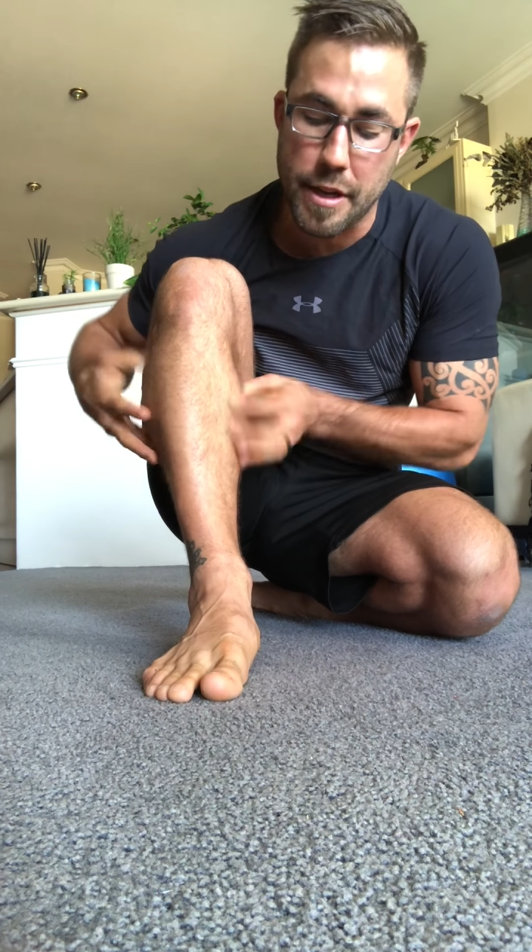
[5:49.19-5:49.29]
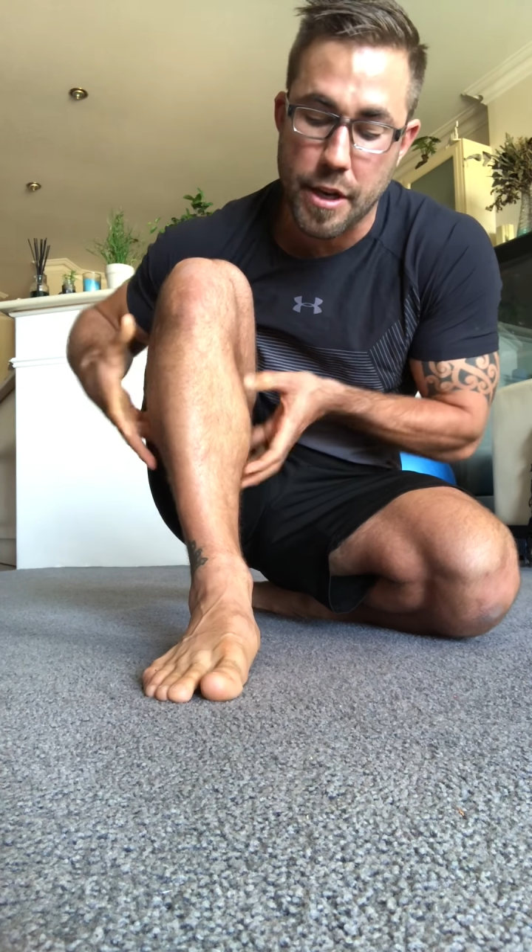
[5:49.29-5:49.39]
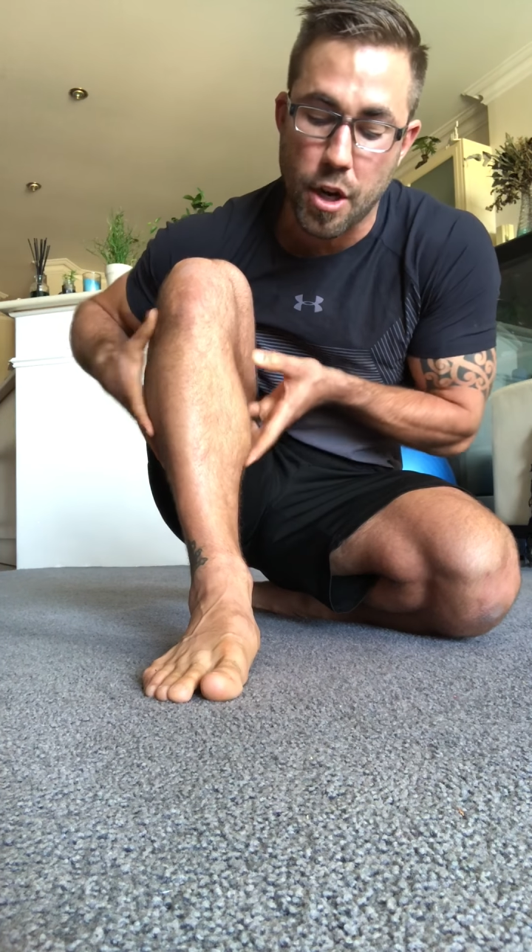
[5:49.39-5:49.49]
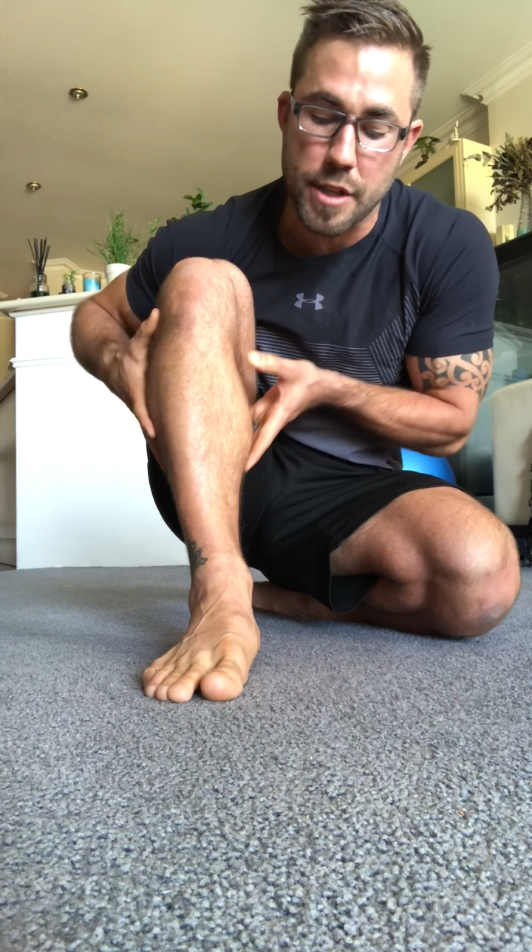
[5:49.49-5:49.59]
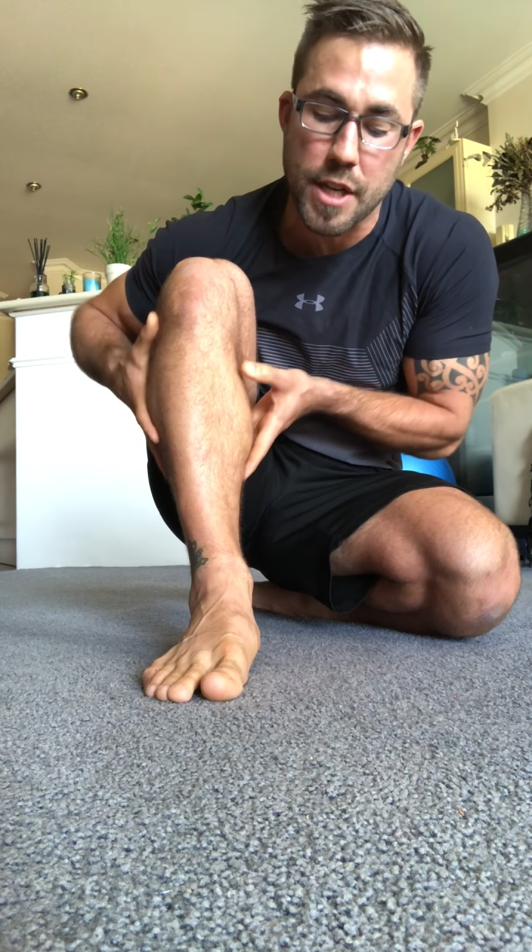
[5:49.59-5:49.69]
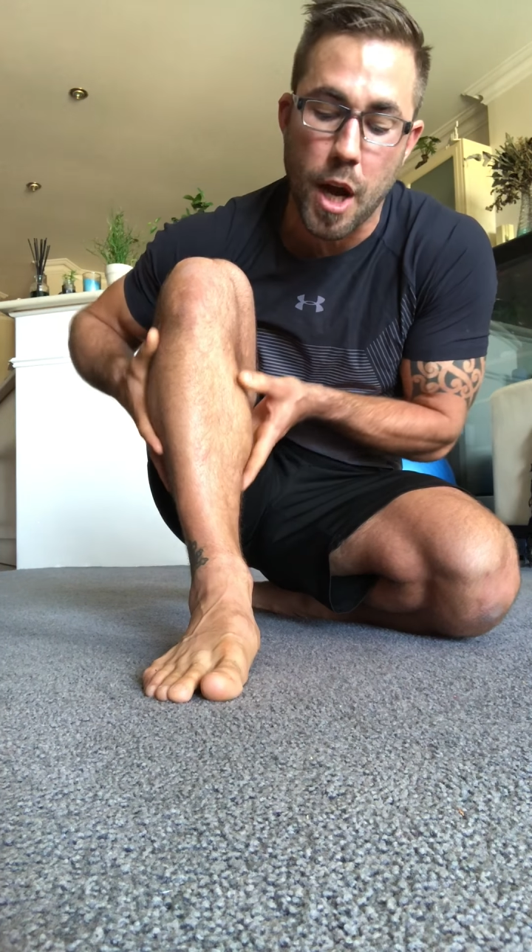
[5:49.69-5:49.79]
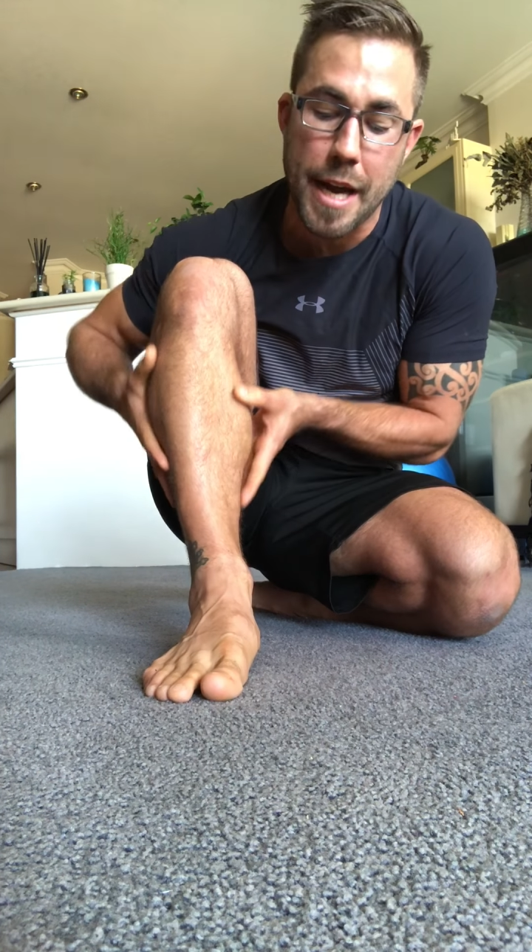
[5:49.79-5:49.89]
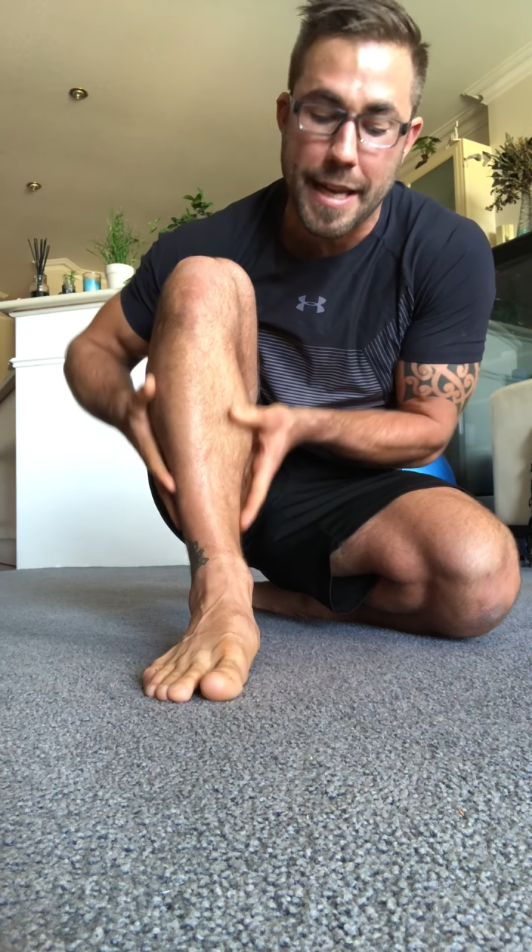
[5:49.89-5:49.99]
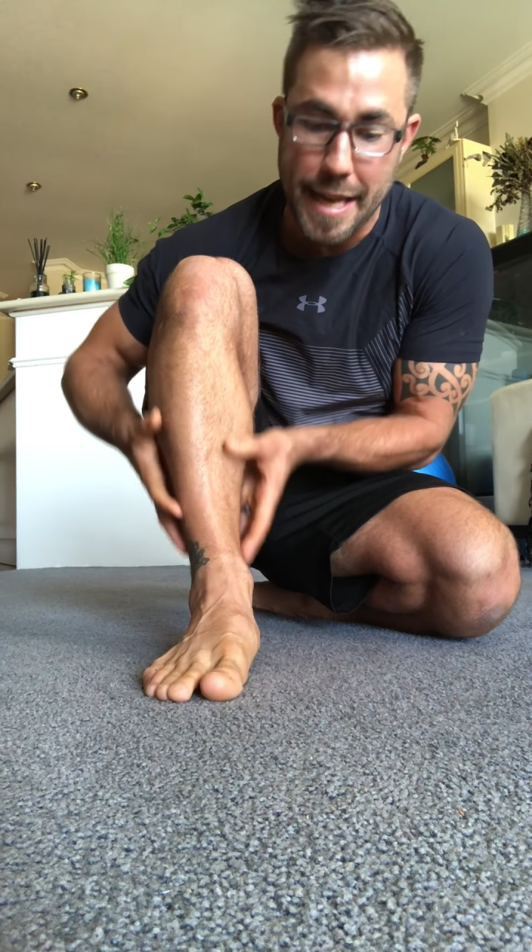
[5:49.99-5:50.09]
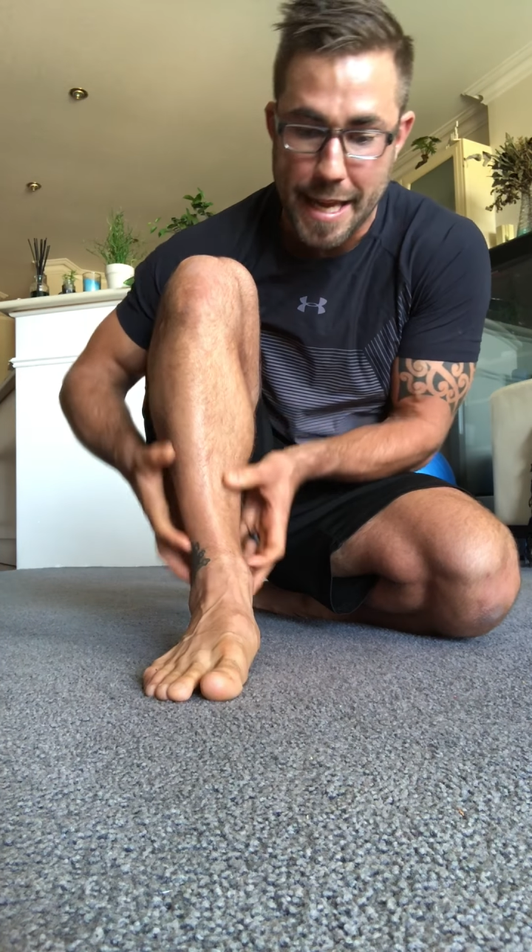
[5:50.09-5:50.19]
and you're not
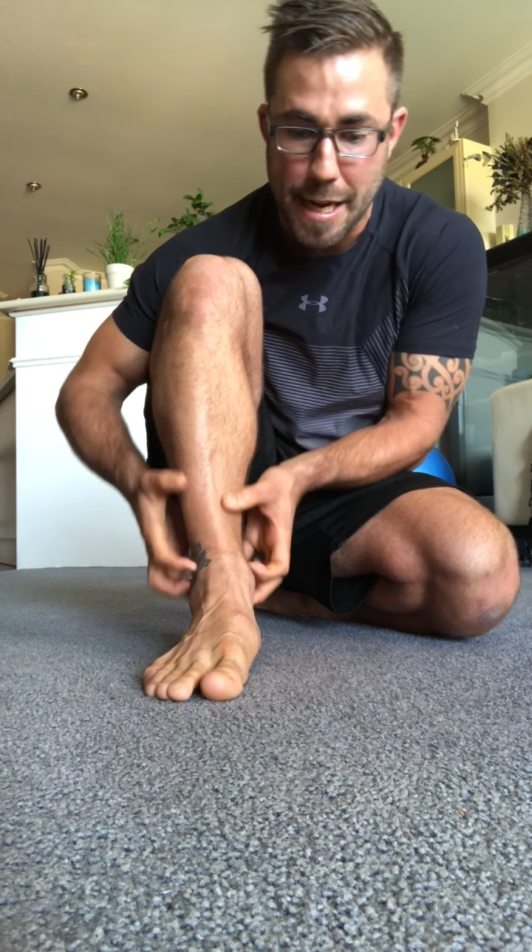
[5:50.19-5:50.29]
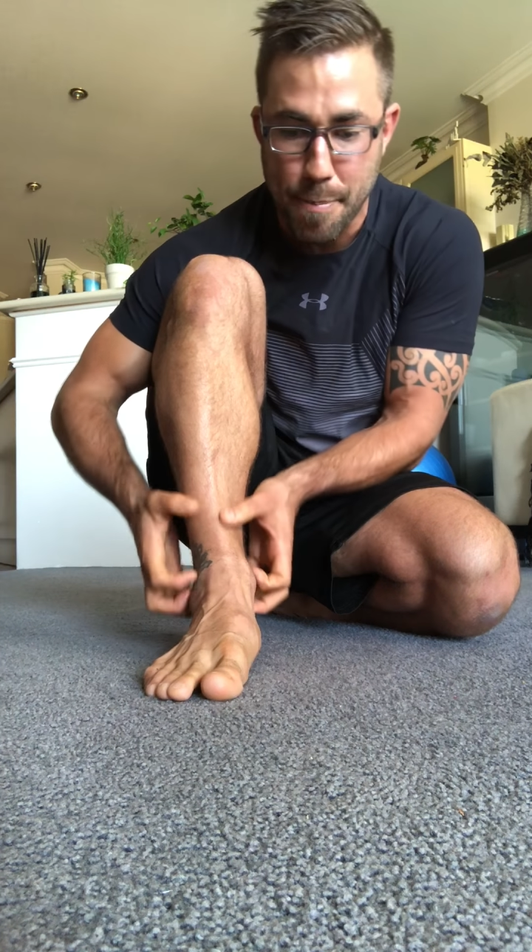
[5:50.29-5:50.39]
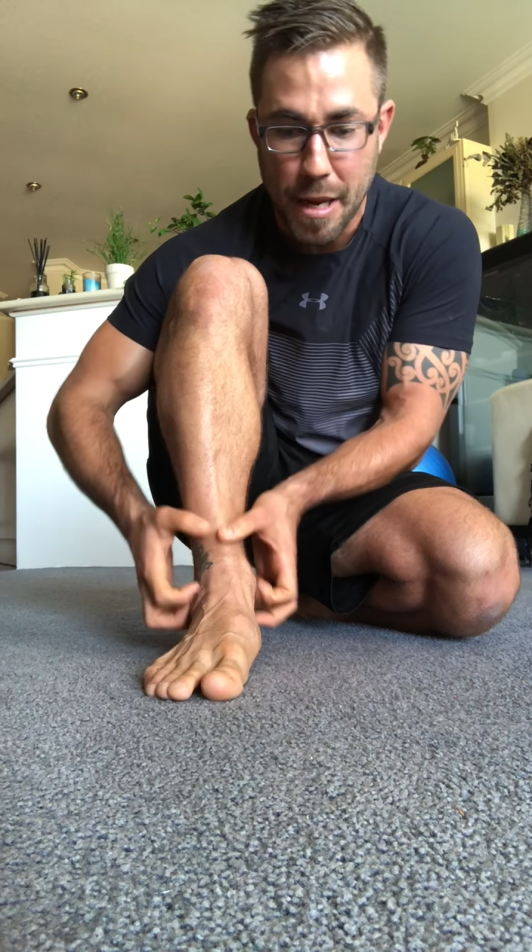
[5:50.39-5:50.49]
tightening any